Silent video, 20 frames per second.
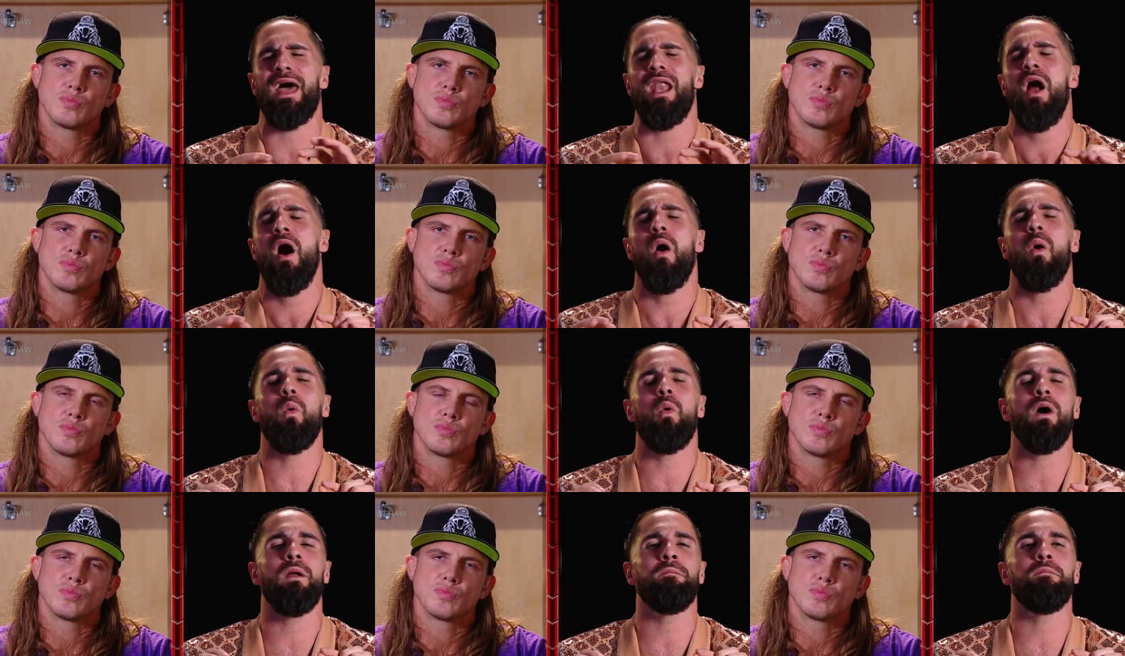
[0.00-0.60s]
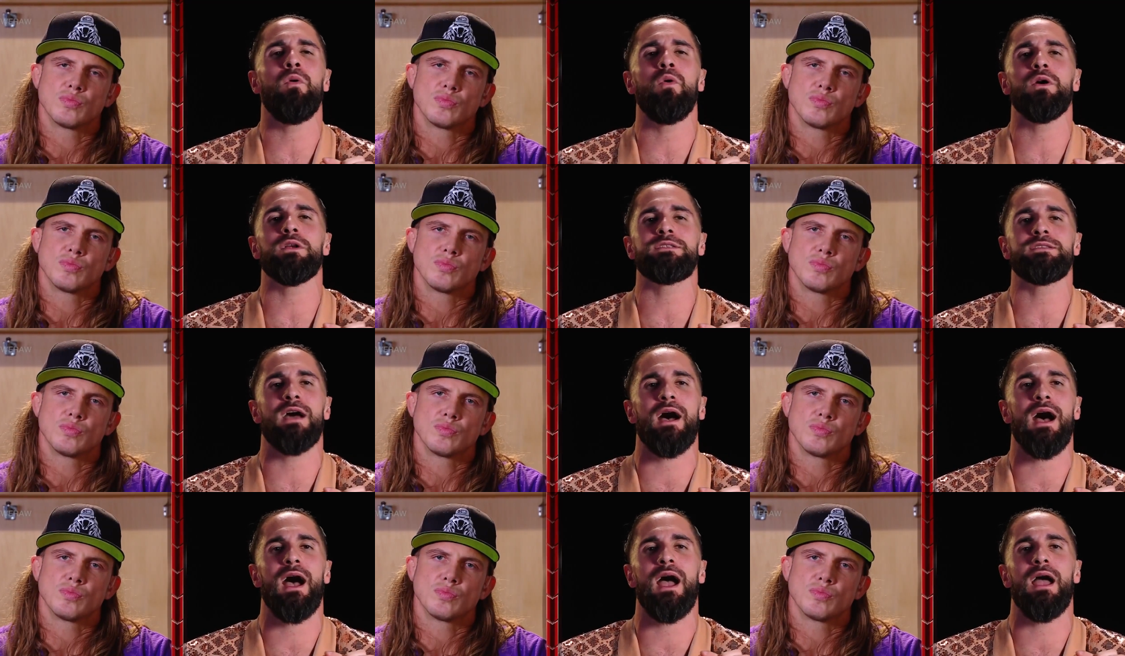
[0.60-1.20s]
Speaker 1: mat one
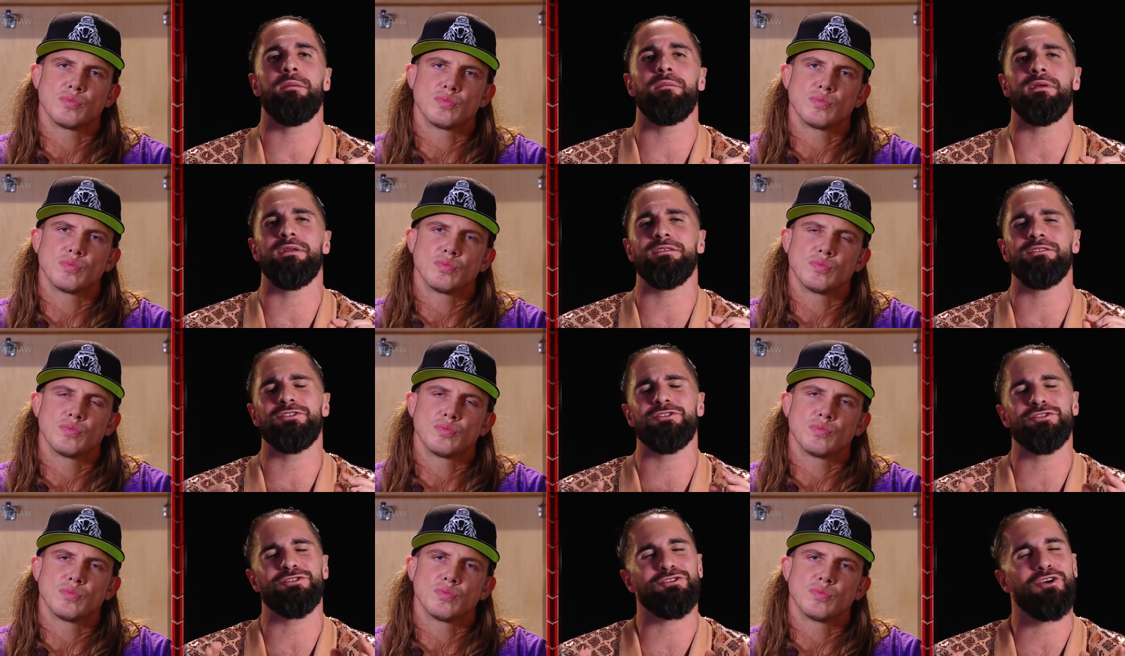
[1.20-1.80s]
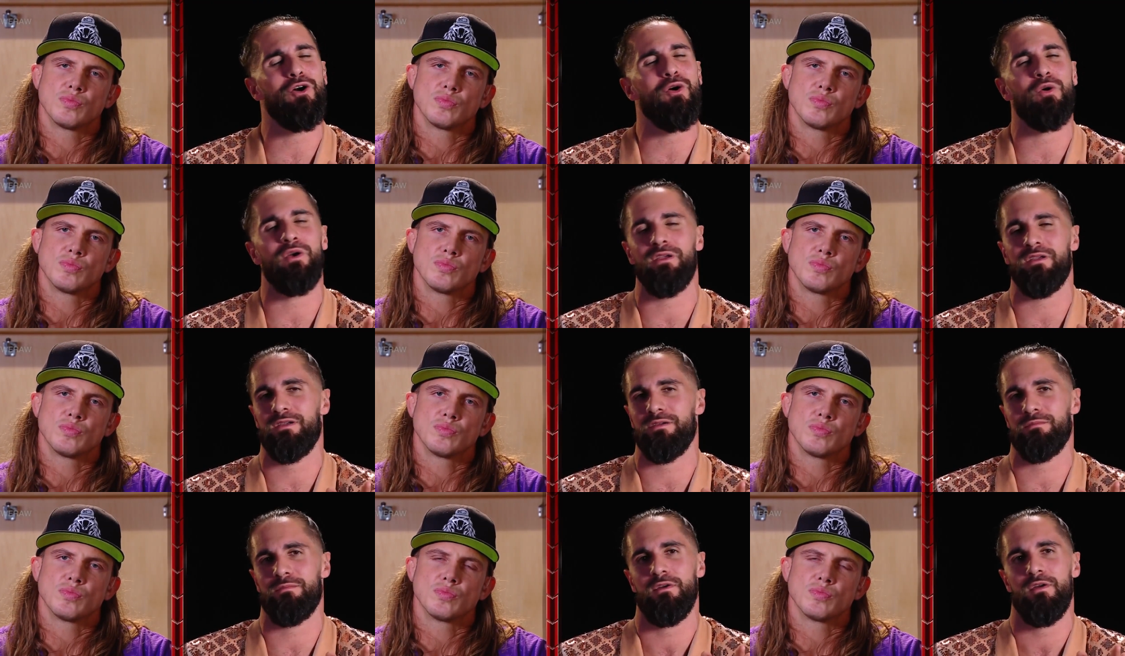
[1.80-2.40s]
more time and show
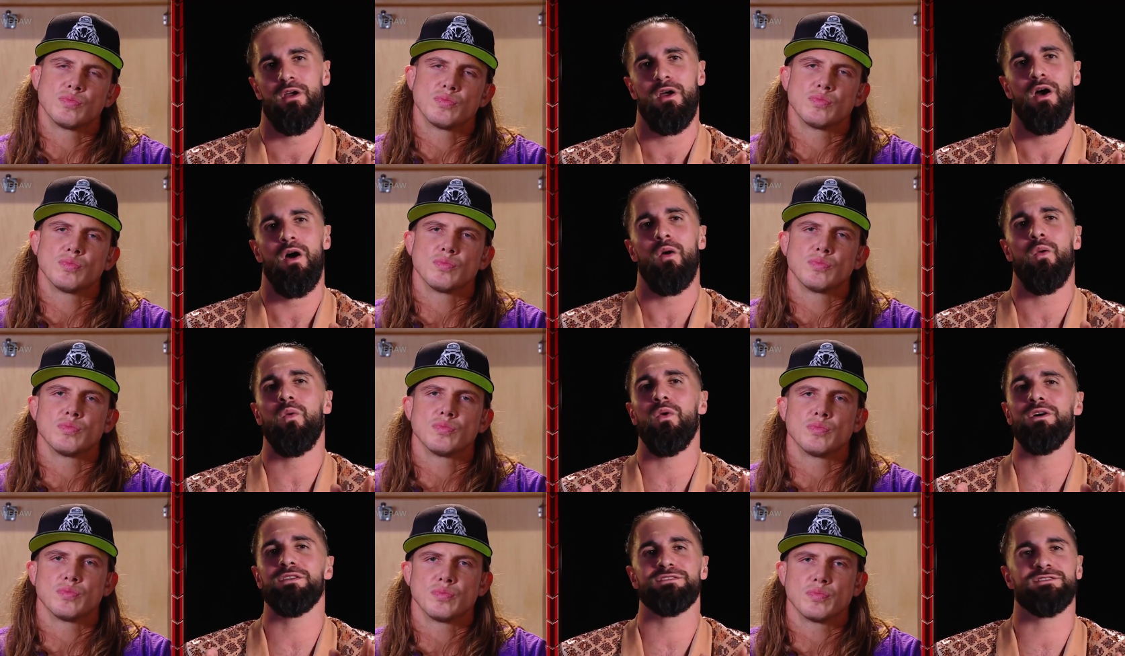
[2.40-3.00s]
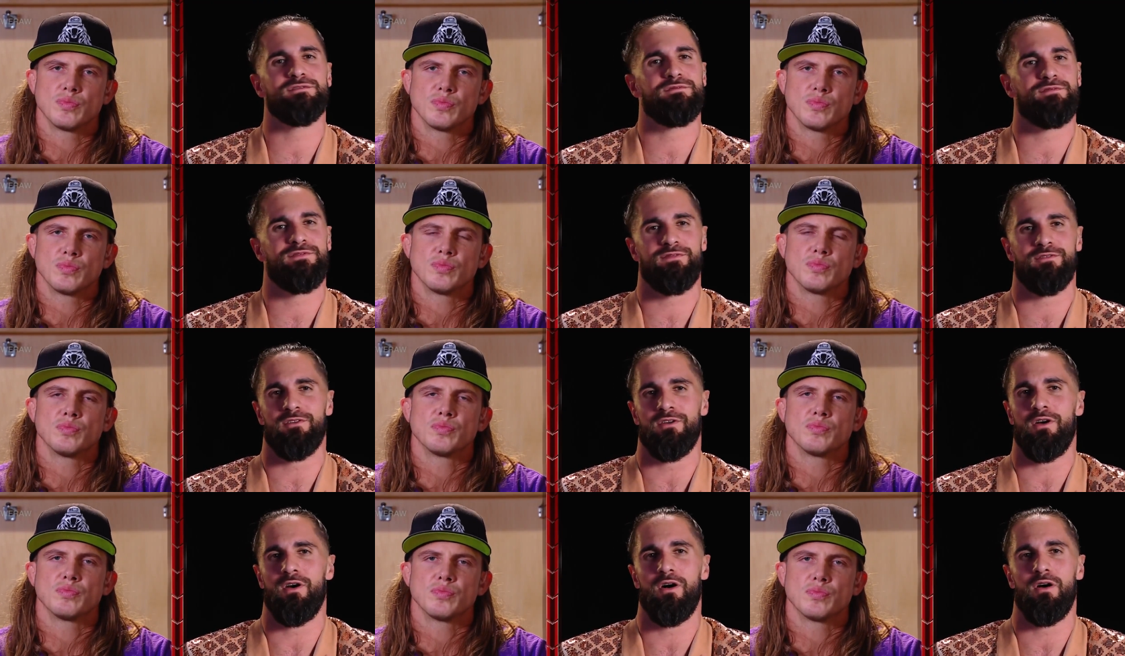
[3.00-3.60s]
him once
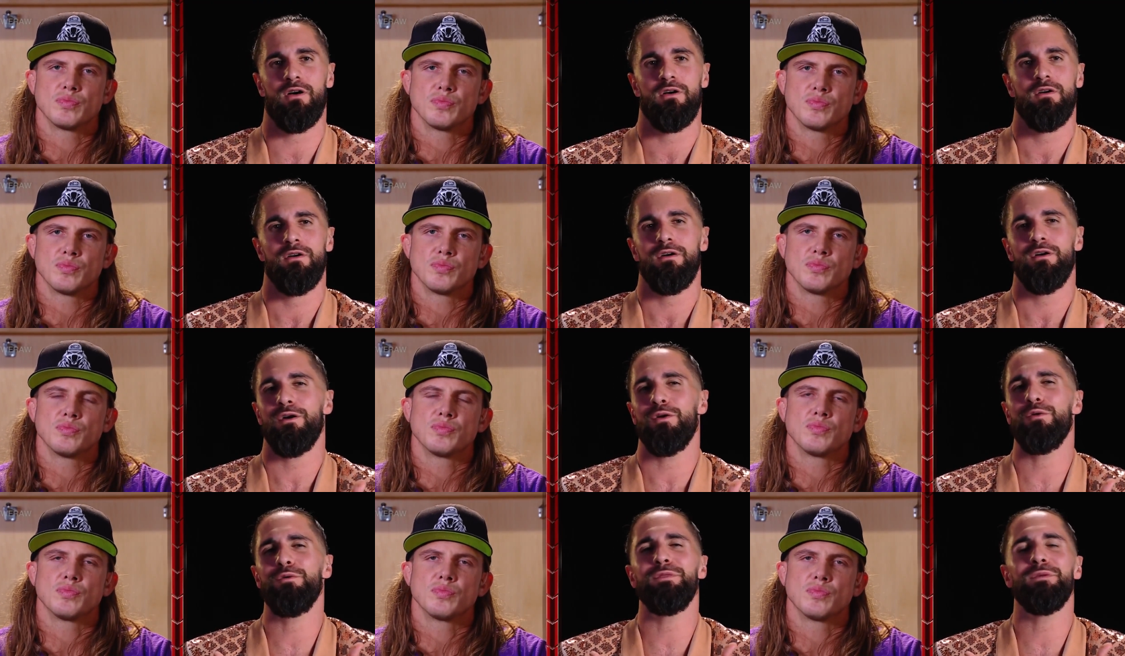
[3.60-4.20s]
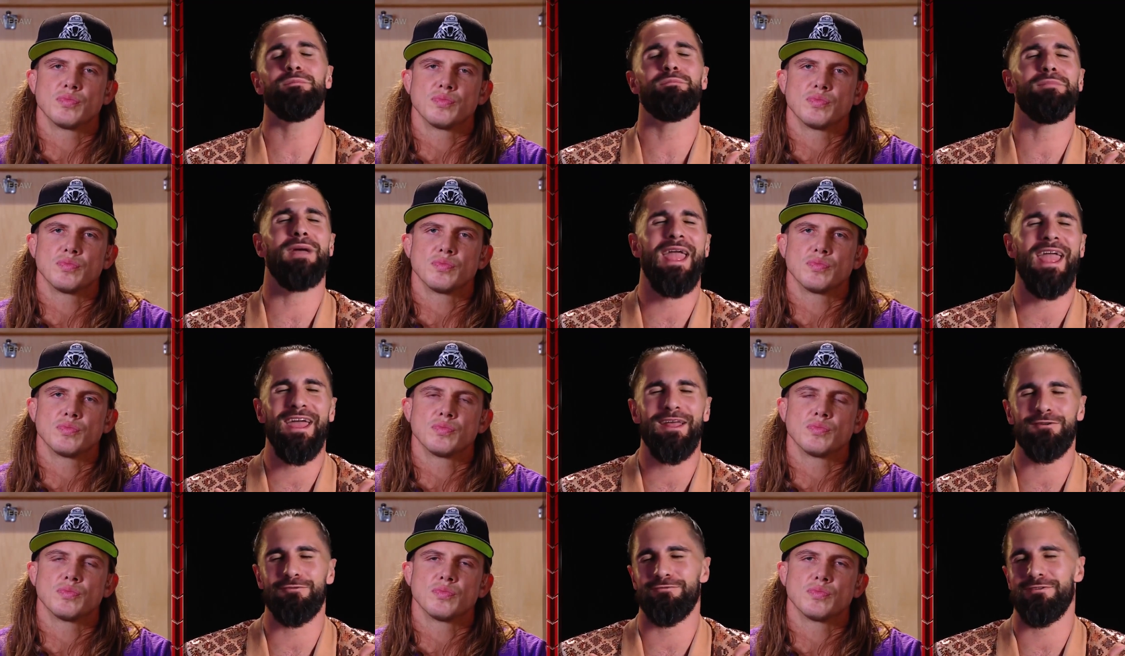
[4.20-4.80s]
and for all who the
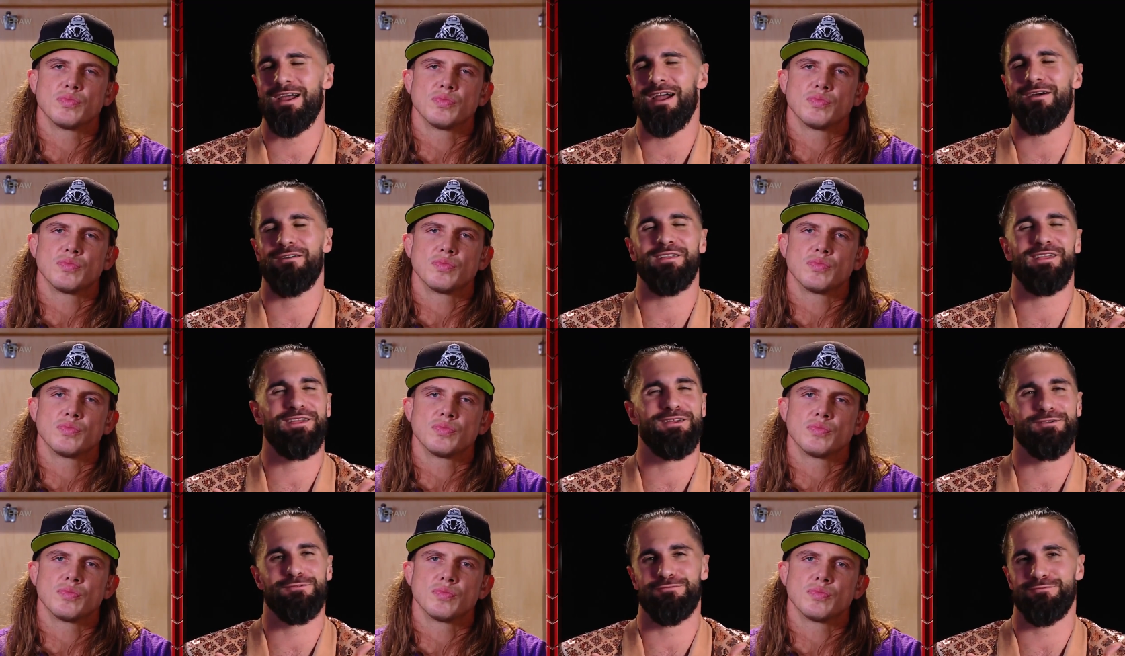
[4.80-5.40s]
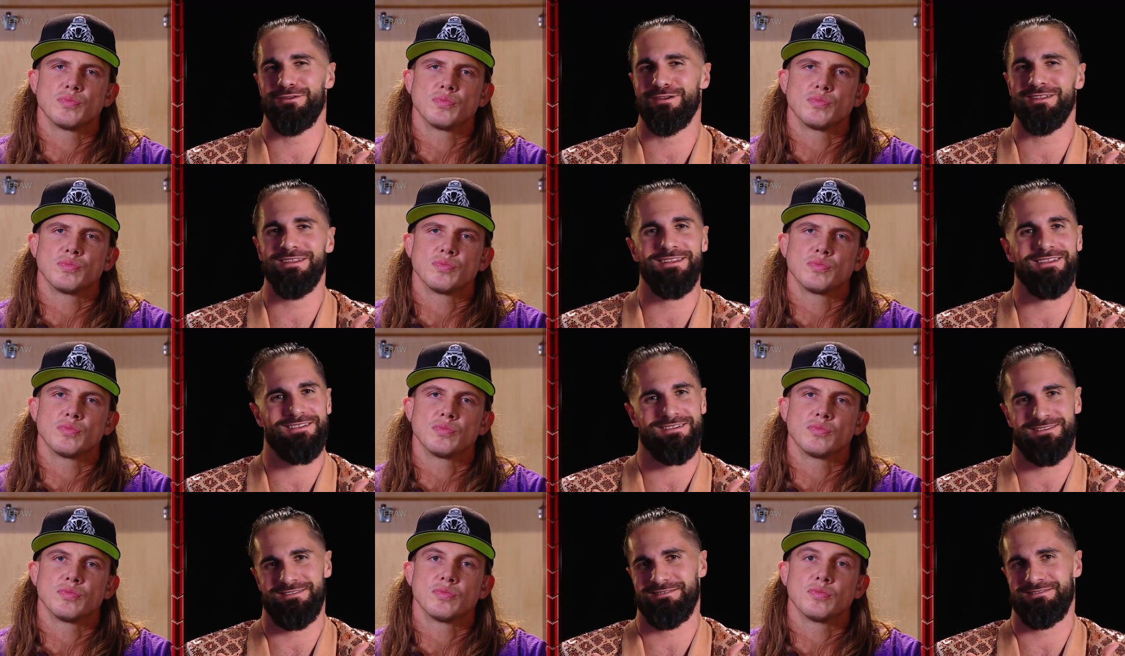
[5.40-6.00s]
man around here
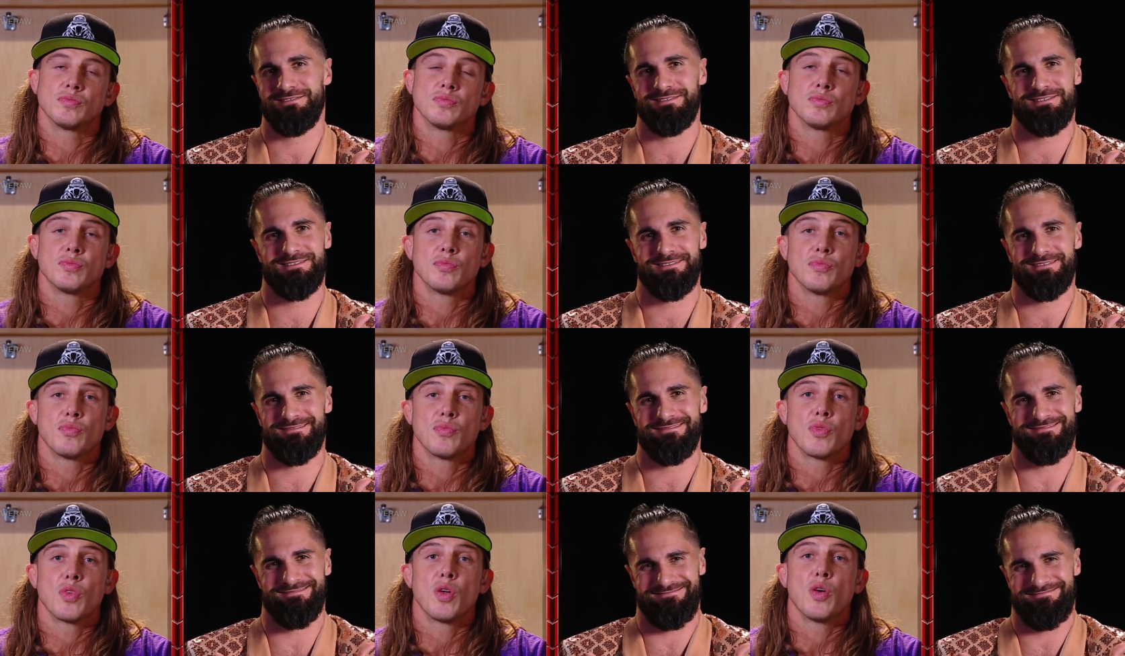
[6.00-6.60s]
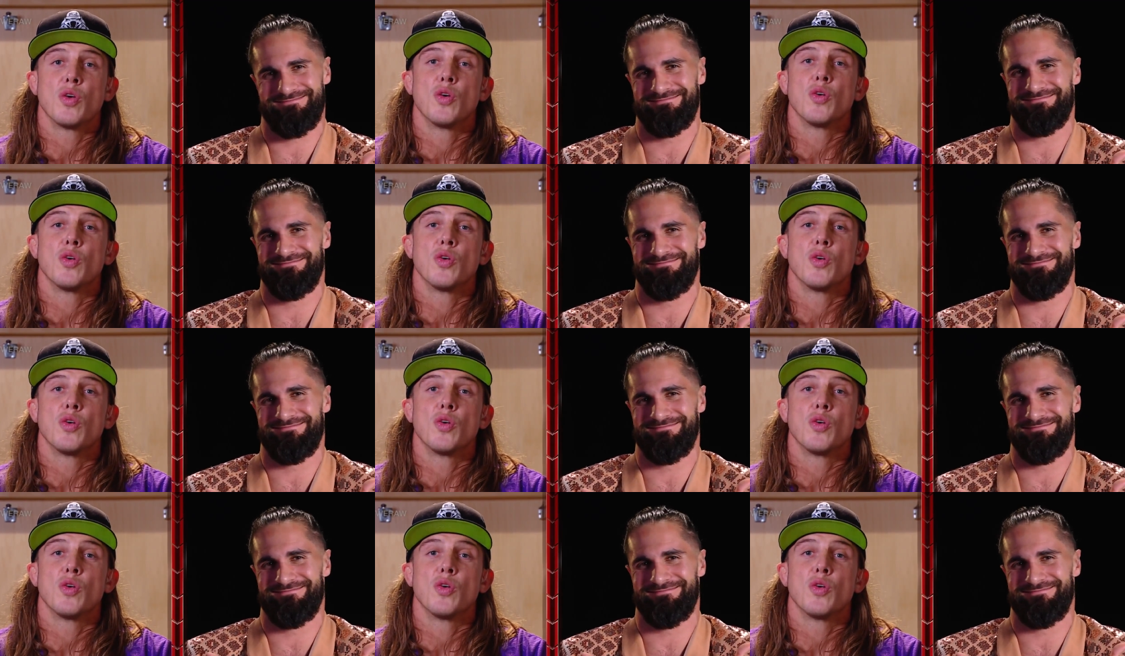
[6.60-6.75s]
really is.